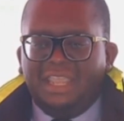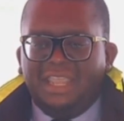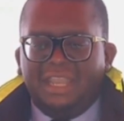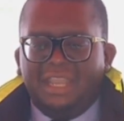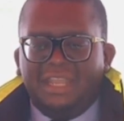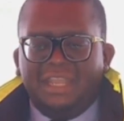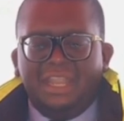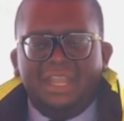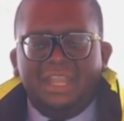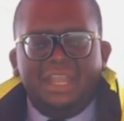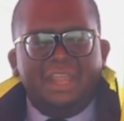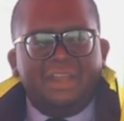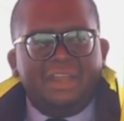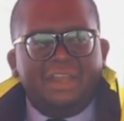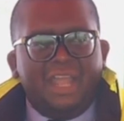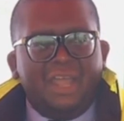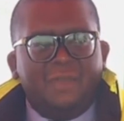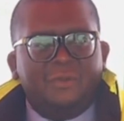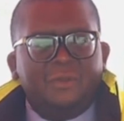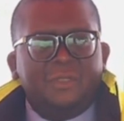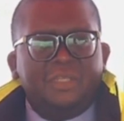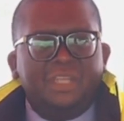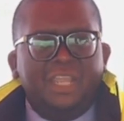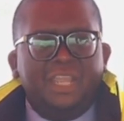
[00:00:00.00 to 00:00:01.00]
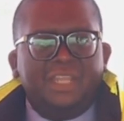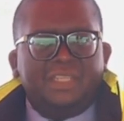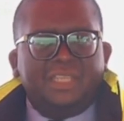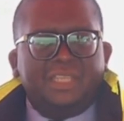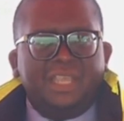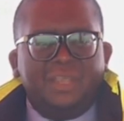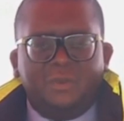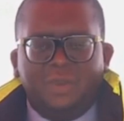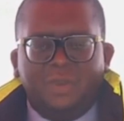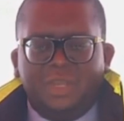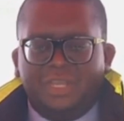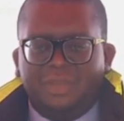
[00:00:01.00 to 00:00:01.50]
in and around
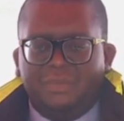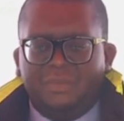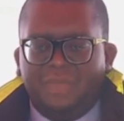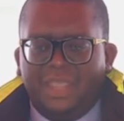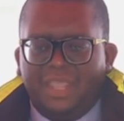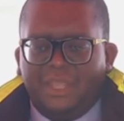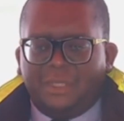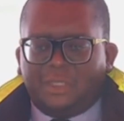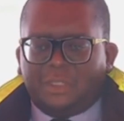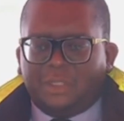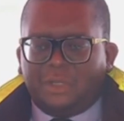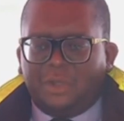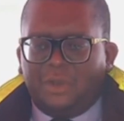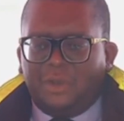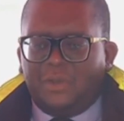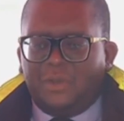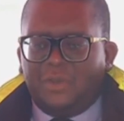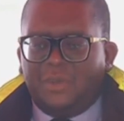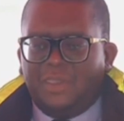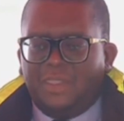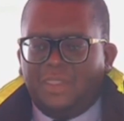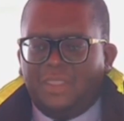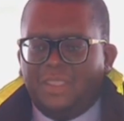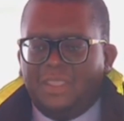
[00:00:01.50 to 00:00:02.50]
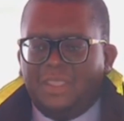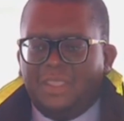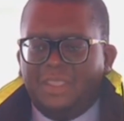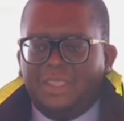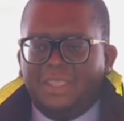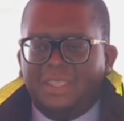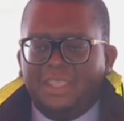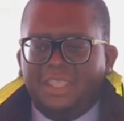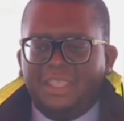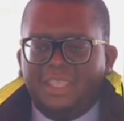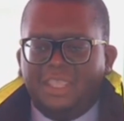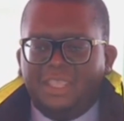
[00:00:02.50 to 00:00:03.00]
eThekwini Metro
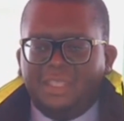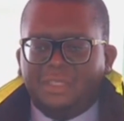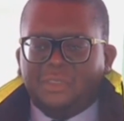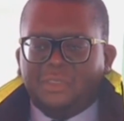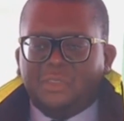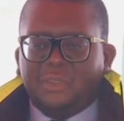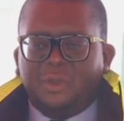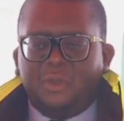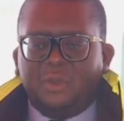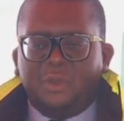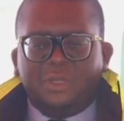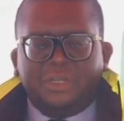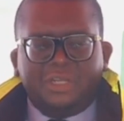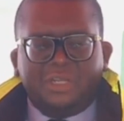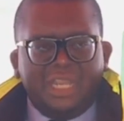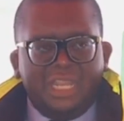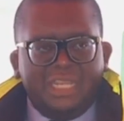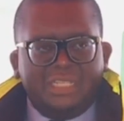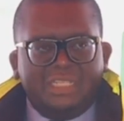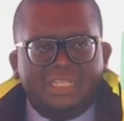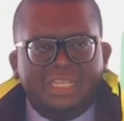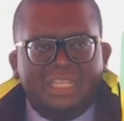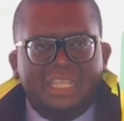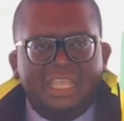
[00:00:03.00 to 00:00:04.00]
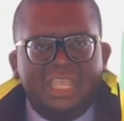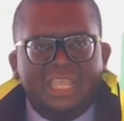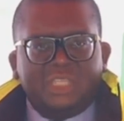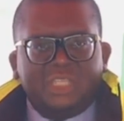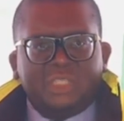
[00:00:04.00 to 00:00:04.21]
is already